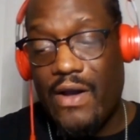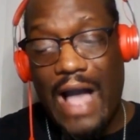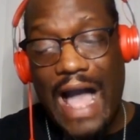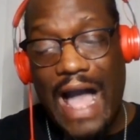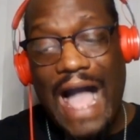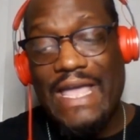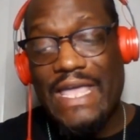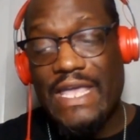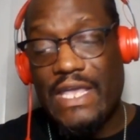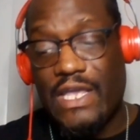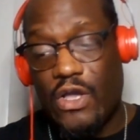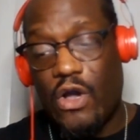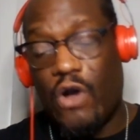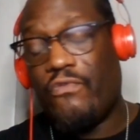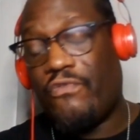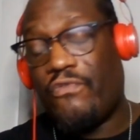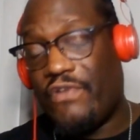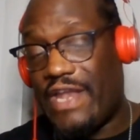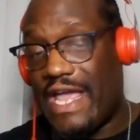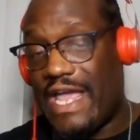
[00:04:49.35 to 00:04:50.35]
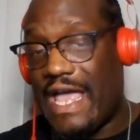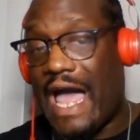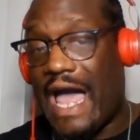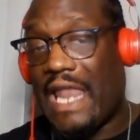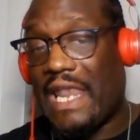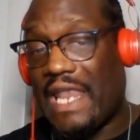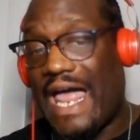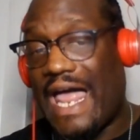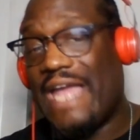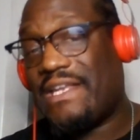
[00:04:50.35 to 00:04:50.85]
I could go for that. I
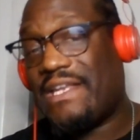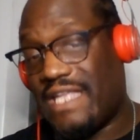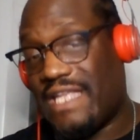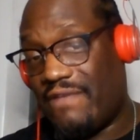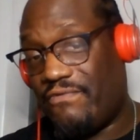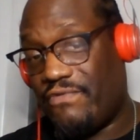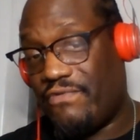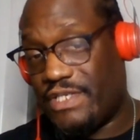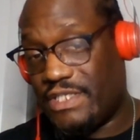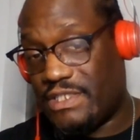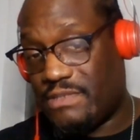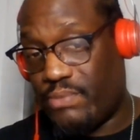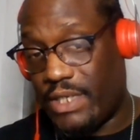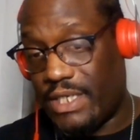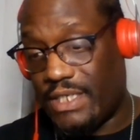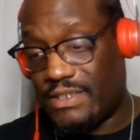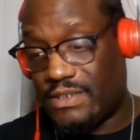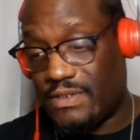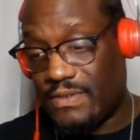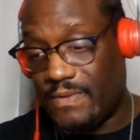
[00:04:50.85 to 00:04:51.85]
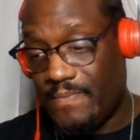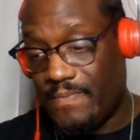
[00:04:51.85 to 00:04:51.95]
like that for this piece